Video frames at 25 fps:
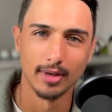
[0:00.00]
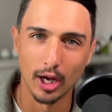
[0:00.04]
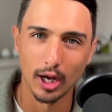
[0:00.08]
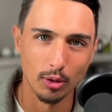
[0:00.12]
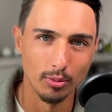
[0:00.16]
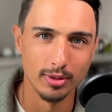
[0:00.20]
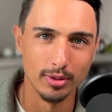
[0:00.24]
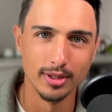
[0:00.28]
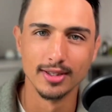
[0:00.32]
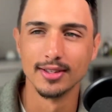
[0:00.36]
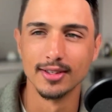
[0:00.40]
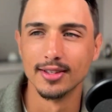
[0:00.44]

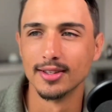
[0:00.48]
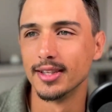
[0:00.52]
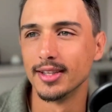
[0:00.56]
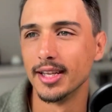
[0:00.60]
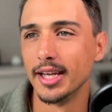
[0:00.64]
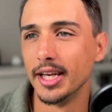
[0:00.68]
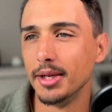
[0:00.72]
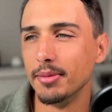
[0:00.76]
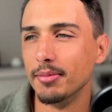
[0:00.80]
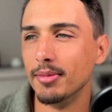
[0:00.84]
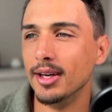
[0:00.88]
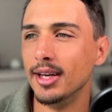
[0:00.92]
our business
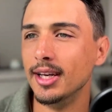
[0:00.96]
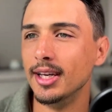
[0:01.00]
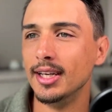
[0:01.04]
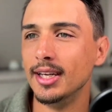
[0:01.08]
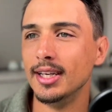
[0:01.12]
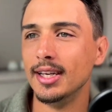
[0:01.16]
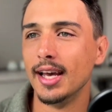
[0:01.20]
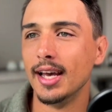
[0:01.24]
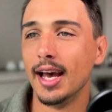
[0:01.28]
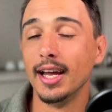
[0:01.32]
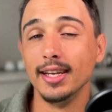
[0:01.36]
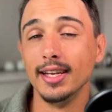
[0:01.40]
name,
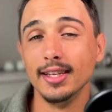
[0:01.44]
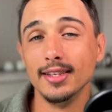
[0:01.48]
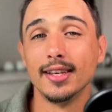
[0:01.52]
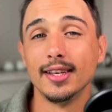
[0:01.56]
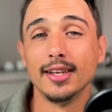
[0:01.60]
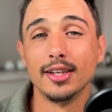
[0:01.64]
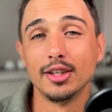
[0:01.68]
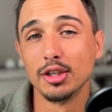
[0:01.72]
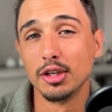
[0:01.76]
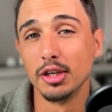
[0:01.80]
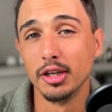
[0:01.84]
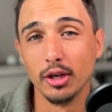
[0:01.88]
and
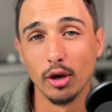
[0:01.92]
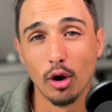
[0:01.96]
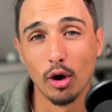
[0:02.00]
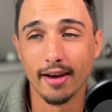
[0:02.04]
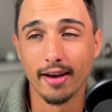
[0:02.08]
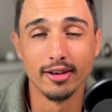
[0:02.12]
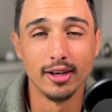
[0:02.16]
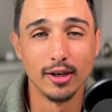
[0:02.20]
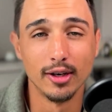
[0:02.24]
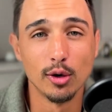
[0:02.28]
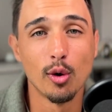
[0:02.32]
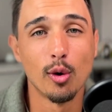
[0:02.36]
essentially
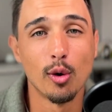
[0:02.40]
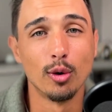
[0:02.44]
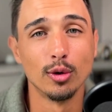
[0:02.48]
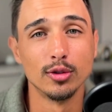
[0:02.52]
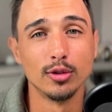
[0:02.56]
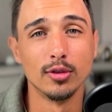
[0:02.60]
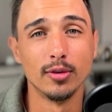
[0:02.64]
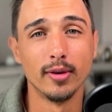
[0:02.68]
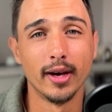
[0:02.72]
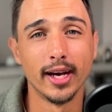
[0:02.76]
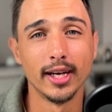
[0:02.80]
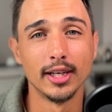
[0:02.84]
having a call
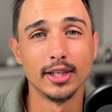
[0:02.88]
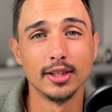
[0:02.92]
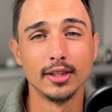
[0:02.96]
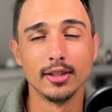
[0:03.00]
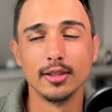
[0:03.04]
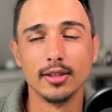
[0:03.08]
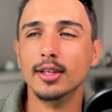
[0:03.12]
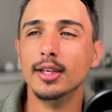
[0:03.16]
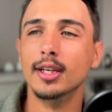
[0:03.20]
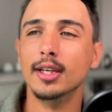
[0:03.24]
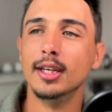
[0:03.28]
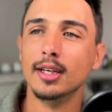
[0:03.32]
to
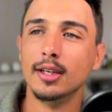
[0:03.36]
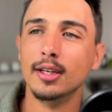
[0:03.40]
action.